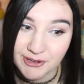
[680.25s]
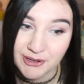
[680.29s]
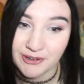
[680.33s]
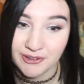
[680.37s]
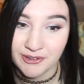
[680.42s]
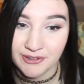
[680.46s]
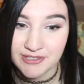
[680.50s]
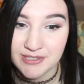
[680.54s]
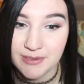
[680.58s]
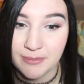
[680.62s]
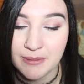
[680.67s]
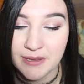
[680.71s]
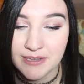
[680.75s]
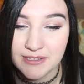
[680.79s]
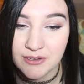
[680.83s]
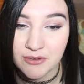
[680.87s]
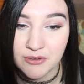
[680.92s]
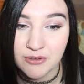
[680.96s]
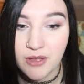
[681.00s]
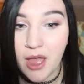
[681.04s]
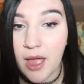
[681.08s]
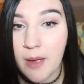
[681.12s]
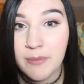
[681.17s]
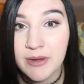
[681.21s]
We're gonna go someplace
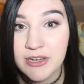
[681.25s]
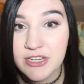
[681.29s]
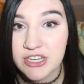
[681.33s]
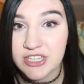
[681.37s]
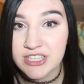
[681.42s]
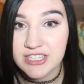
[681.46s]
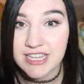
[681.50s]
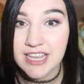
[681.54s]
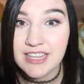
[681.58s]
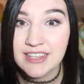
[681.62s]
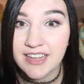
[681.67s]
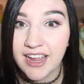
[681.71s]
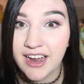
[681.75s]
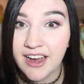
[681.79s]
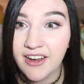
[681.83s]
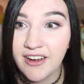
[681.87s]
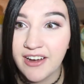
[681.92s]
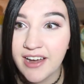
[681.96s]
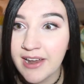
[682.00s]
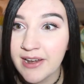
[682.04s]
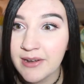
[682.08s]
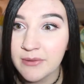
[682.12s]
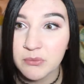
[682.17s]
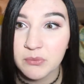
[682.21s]
cool. And we just sit
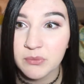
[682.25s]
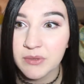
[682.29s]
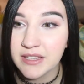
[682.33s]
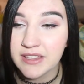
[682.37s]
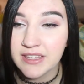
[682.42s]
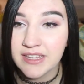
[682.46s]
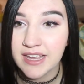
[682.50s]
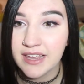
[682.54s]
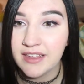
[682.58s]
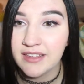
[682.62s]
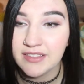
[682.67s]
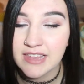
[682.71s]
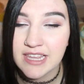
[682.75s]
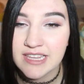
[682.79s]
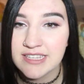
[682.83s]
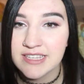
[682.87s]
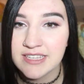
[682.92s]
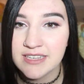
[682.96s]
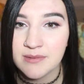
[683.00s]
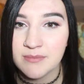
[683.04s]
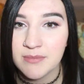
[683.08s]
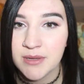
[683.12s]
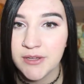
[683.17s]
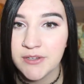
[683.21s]
there and we like
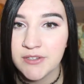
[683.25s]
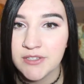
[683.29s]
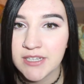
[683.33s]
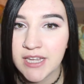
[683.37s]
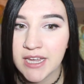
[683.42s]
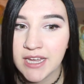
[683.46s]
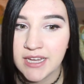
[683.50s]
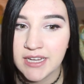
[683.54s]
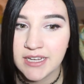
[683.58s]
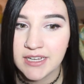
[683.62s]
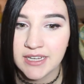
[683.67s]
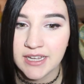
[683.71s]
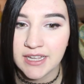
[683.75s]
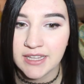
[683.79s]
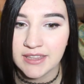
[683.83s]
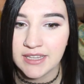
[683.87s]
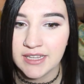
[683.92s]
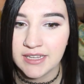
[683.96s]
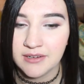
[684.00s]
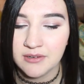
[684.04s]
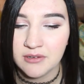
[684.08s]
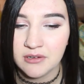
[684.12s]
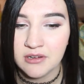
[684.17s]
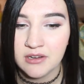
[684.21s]
listen to music,
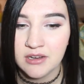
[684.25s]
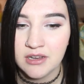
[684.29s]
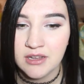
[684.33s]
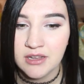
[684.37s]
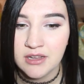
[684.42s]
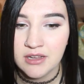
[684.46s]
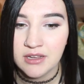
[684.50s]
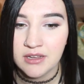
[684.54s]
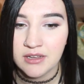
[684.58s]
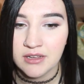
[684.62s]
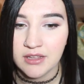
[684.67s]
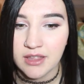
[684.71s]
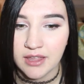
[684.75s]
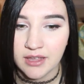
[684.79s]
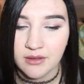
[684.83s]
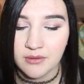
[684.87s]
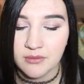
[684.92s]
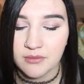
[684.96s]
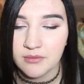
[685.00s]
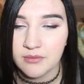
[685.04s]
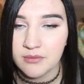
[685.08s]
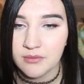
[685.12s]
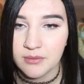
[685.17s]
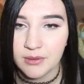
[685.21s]
and then like
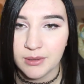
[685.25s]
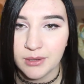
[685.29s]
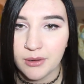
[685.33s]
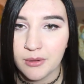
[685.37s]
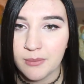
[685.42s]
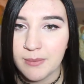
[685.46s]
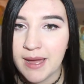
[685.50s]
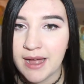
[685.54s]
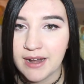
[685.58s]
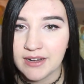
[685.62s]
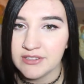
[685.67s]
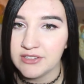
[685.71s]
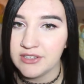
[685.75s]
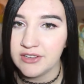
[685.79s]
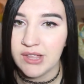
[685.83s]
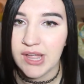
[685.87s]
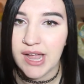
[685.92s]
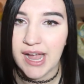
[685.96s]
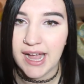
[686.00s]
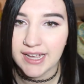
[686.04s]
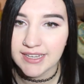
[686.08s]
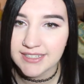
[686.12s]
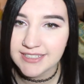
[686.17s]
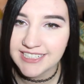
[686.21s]
we go back to
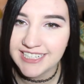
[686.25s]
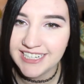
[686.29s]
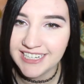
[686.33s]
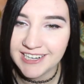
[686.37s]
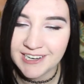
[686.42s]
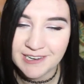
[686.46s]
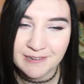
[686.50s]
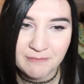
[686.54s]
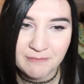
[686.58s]
class.